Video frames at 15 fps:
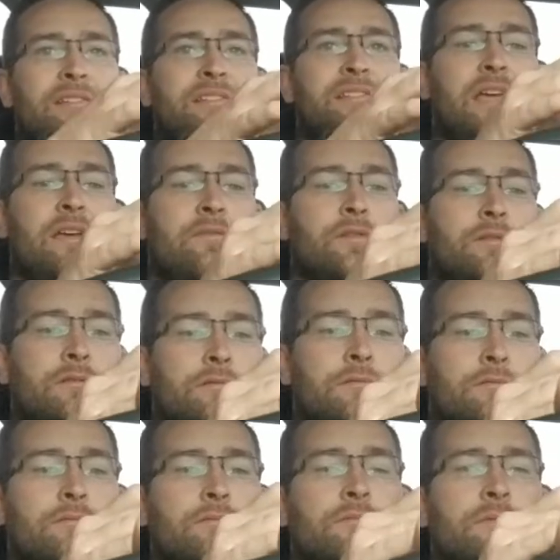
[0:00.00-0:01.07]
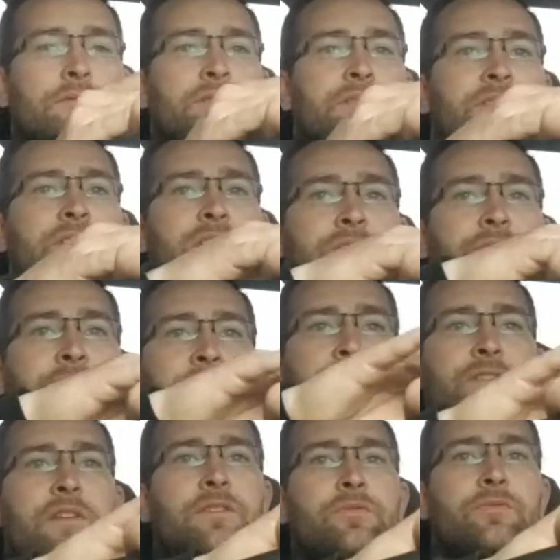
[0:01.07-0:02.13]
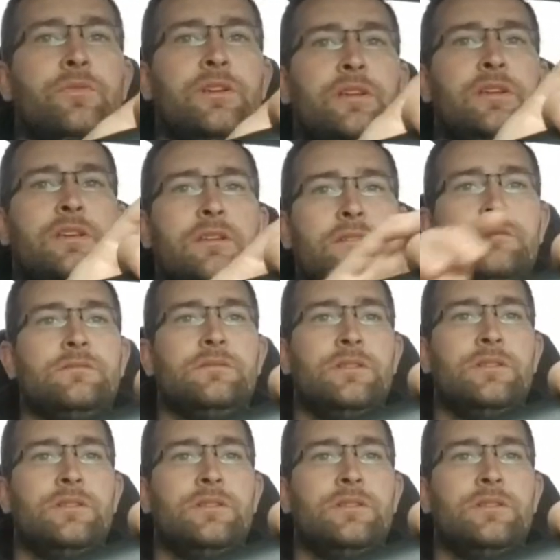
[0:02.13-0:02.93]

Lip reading: 6:53.